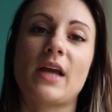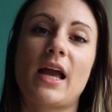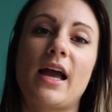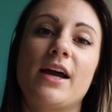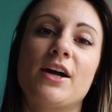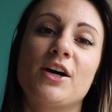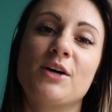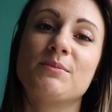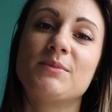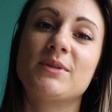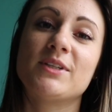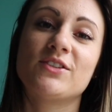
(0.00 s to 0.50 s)
I
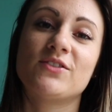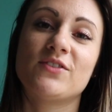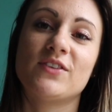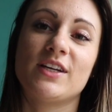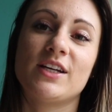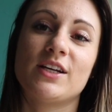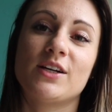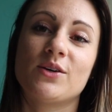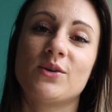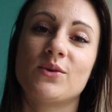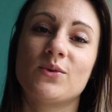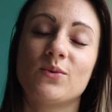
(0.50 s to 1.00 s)
hope this
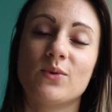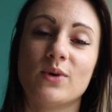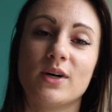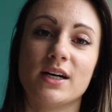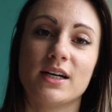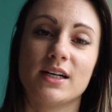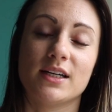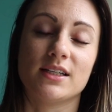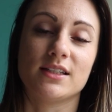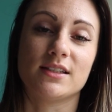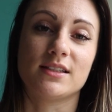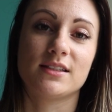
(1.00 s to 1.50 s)
video
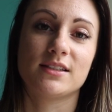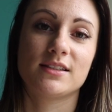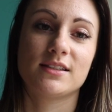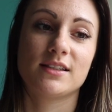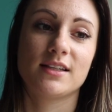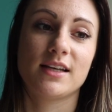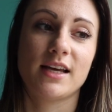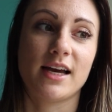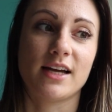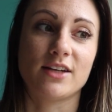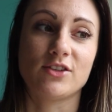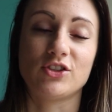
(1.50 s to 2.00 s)
was
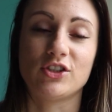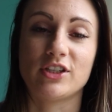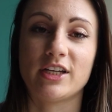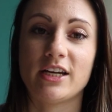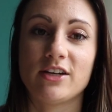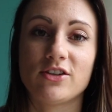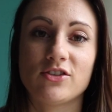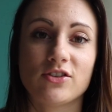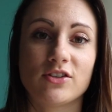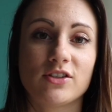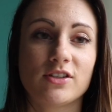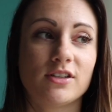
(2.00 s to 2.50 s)

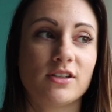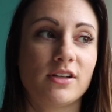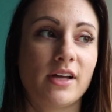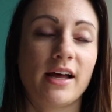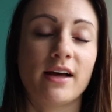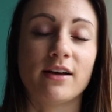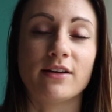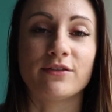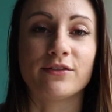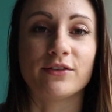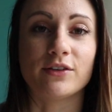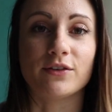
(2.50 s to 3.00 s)
educational,
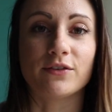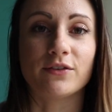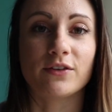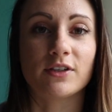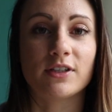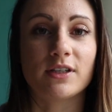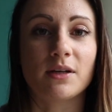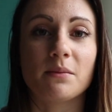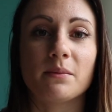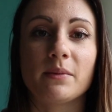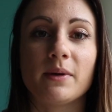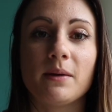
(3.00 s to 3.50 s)
helpful for
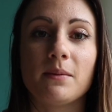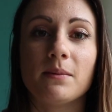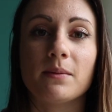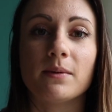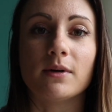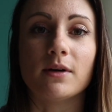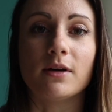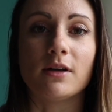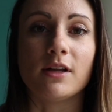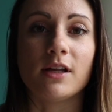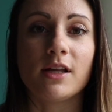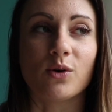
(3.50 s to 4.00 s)
some
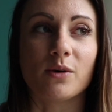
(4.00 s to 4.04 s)
people,